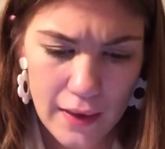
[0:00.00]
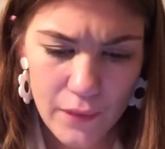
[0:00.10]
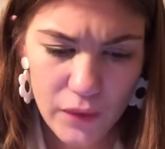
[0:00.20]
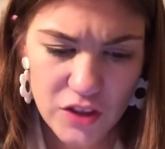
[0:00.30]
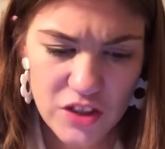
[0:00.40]

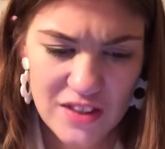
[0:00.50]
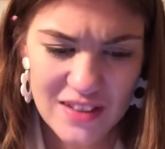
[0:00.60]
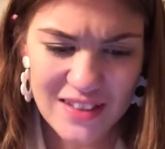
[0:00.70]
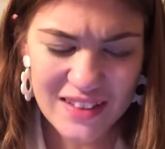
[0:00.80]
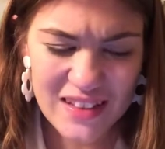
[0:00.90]
which it is
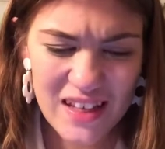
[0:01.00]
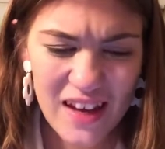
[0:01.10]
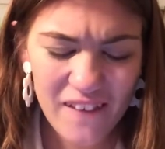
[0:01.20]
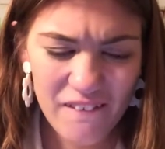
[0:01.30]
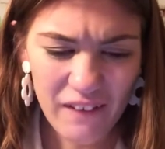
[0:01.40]

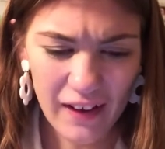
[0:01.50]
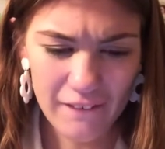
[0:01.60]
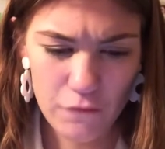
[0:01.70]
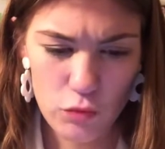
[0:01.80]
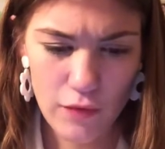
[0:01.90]

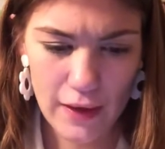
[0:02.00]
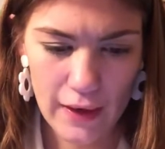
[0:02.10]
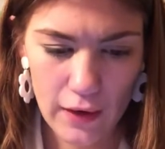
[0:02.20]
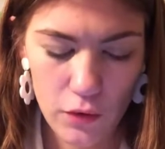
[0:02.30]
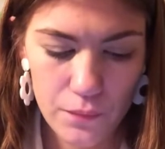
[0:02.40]
65 right
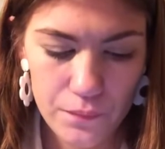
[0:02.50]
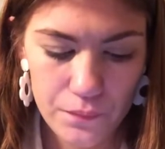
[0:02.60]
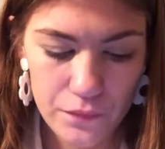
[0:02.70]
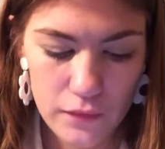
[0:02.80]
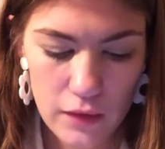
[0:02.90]
now.
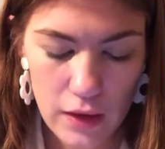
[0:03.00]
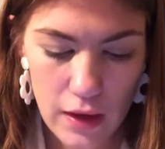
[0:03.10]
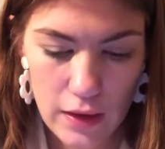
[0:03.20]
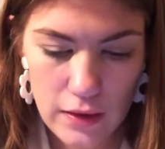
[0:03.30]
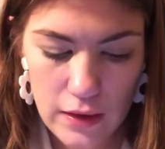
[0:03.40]

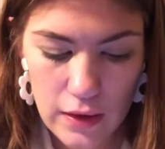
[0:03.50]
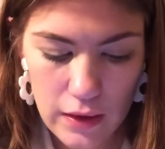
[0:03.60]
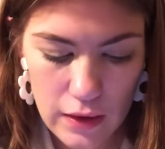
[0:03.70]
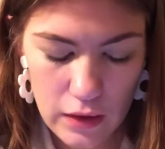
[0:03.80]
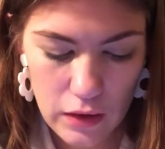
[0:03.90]
And
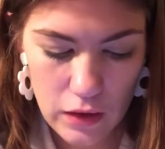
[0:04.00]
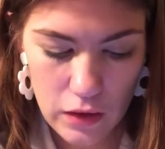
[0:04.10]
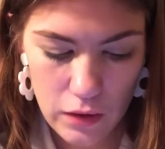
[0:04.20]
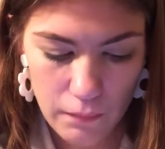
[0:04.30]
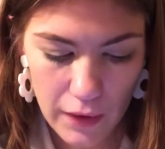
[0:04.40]
then
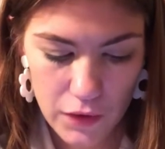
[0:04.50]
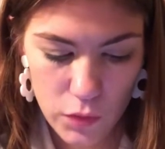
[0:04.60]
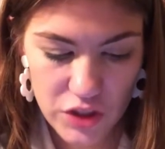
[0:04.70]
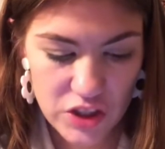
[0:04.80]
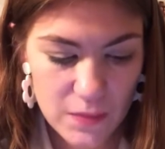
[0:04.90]
Mather
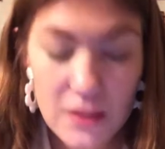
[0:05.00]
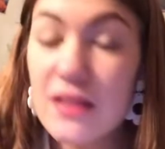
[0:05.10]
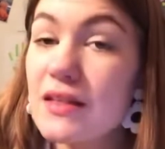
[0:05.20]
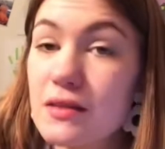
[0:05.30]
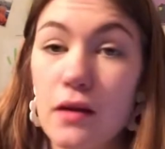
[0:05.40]
Widget Smith
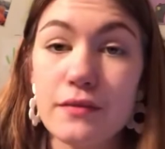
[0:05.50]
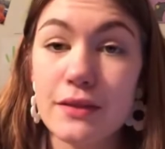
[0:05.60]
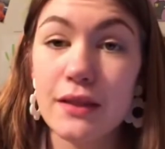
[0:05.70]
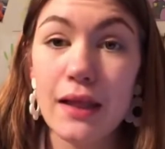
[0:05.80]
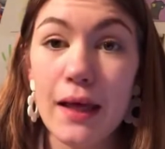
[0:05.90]
is
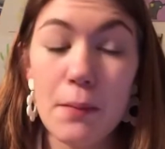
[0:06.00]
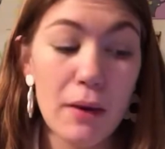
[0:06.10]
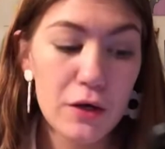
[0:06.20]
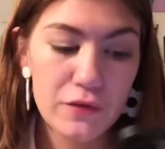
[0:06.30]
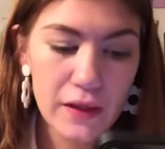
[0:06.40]
obviously like a
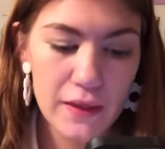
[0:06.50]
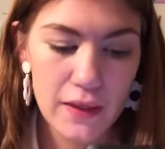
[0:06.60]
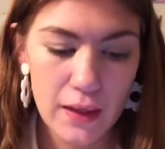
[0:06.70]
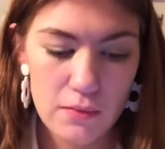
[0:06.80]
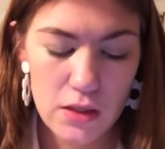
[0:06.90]
butterfly
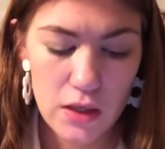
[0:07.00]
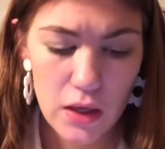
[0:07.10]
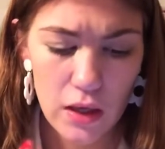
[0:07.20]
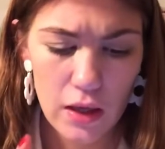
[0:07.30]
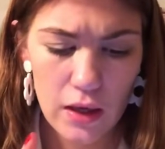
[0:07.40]
themed.
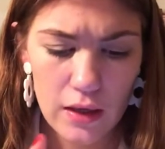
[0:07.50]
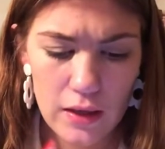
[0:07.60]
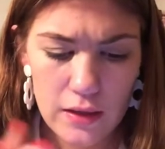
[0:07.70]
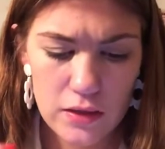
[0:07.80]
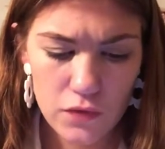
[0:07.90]
And
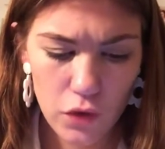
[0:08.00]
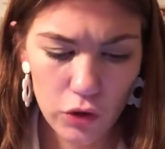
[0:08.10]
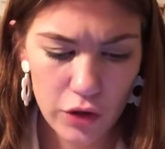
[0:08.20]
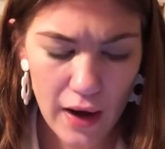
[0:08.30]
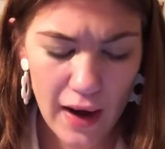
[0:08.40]
in this
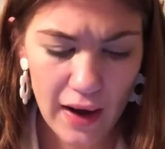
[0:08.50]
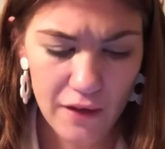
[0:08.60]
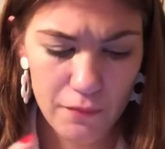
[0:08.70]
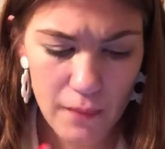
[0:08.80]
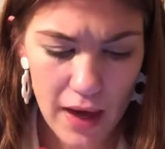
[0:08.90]
folder, I
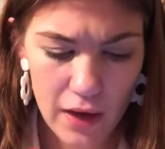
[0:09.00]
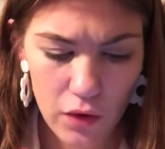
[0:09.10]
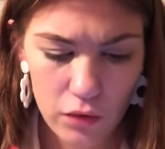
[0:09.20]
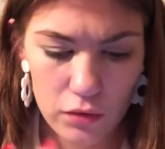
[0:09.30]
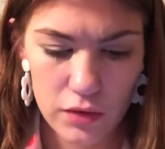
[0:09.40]
have
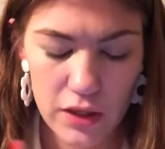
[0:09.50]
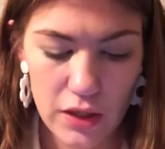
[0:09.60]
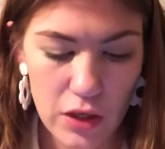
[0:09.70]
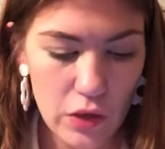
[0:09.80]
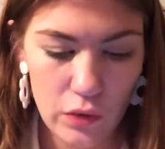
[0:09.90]
mail,
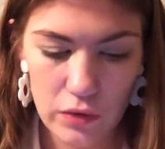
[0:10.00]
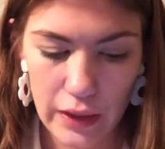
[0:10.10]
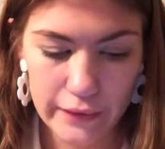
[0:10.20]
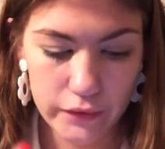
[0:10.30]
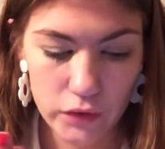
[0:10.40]
Keynote,
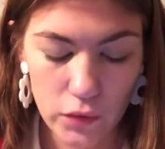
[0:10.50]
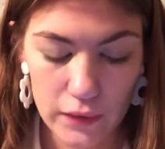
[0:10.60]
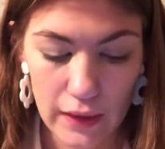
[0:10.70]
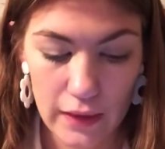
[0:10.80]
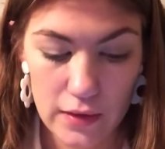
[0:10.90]
I don't know
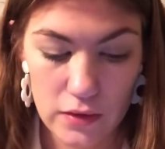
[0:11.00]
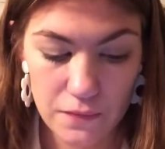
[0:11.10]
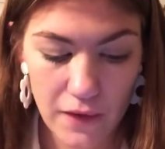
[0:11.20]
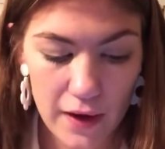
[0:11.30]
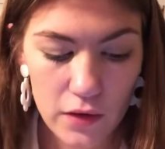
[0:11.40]
what that is,
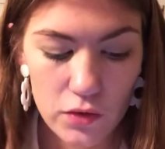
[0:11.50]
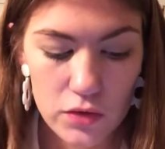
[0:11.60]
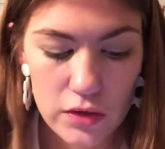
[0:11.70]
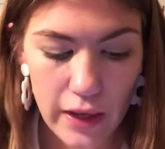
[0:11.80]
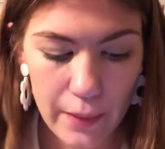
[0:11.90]

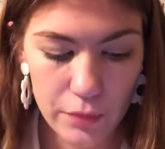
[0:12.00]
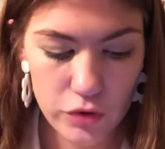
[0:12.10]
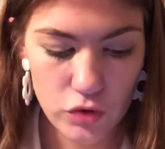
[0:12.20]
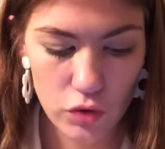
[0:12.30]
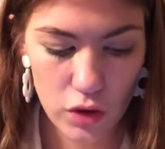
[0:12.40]
files, Apple
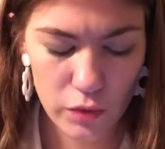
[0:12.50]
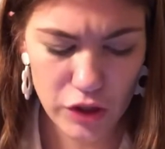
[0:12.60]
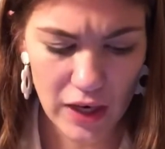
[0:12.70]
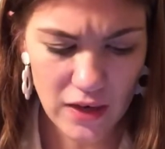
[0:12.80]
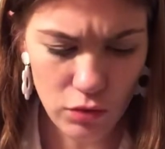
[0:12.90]
Store, which
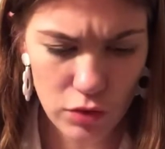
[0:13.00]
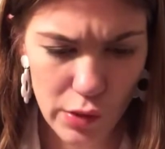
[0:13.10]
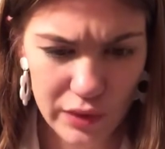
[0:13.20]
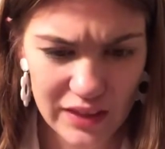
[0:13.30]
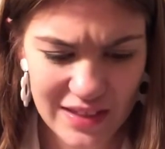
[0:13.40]
I don't know
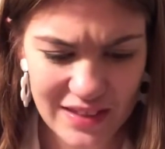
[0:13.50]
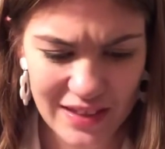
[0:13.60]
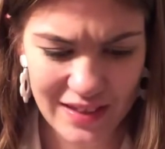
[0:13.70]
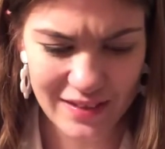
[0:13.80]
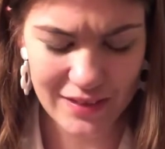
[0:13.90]
what this
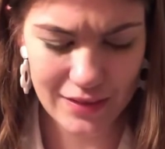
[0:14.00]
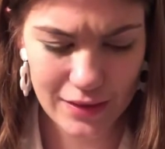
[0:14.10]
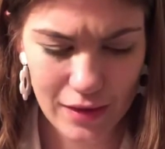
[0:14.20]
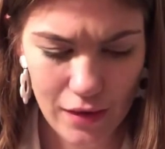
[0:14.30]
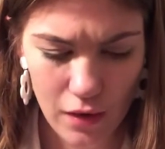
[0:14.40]
is,
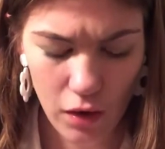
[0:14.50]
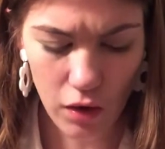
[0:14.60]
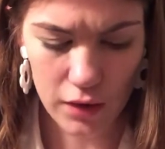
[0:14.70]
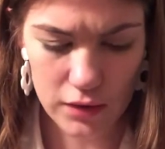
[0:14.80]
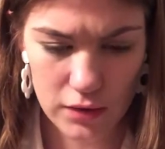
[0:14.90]

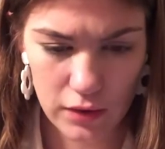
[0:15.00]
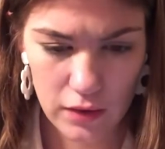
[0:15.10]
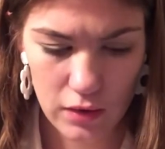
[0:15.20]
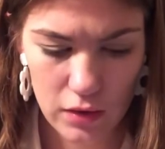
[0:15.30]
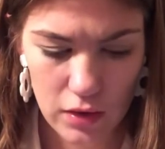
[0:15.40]

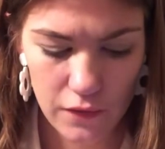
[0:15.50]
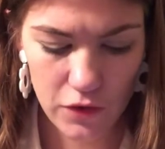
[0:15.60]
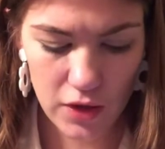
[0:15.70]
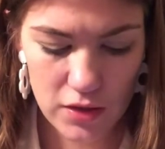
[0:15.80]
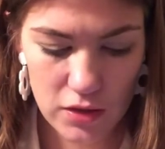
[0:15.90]
honestly.
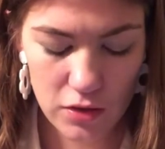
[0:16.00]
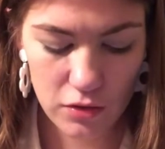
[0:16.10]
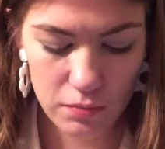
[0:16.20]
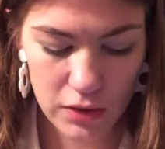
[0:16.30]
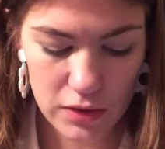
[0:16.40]
you guys
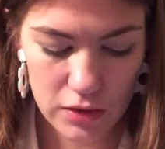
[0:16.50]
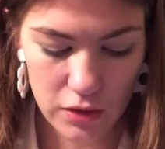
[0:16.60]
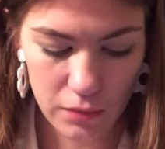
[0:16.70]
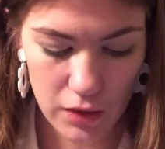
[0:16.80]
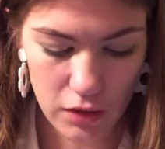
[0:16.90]
know, please
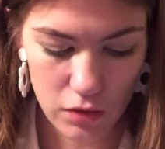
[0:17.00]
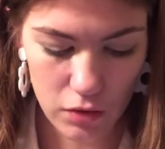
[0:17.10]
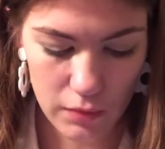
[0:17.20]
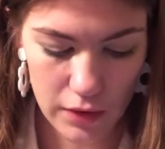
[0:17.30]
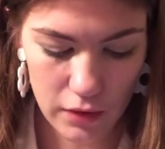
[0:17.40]
tell me. Oh
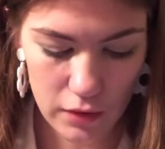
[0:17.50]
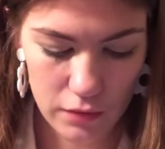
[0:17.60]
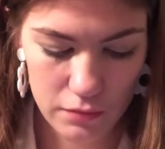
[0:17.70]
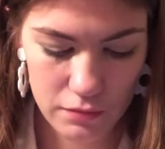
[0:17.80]
my god.